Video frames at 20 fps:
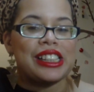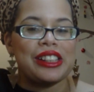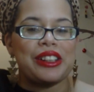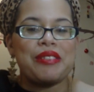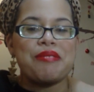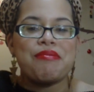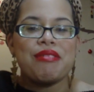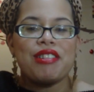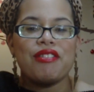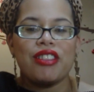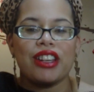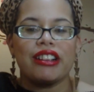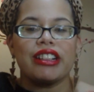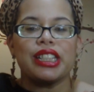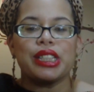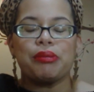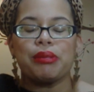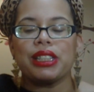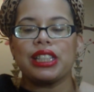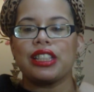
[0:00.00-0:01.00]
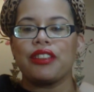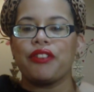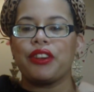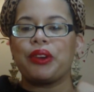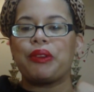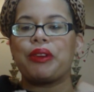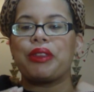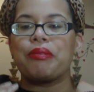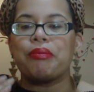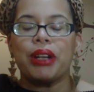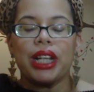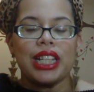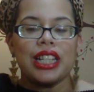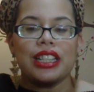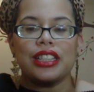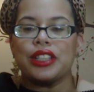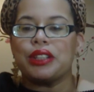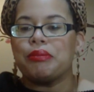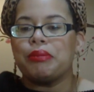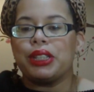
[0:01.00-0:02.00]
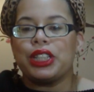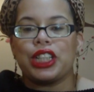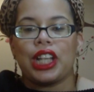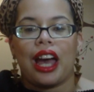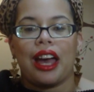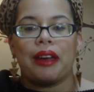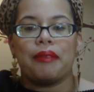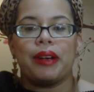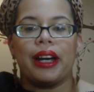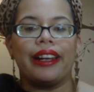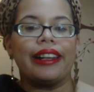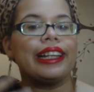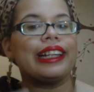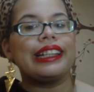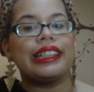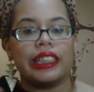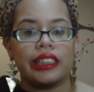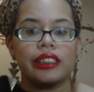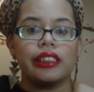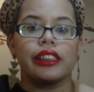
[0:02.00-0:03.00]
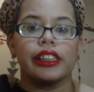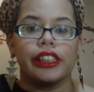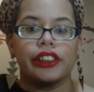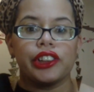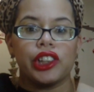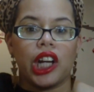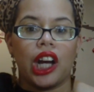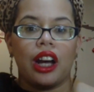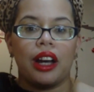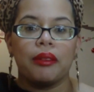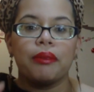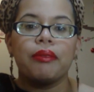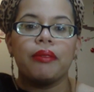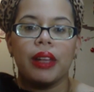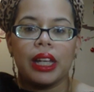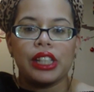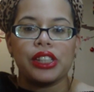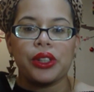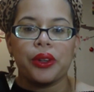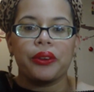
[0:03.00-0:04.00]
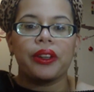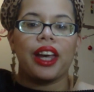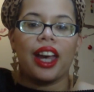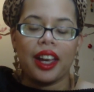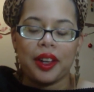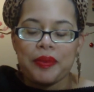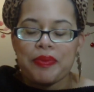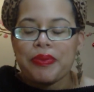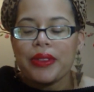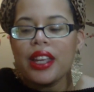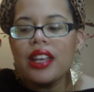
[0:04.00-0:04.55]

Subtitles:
So be very specific with money. Don't be shy about it. It's their job. It's okay.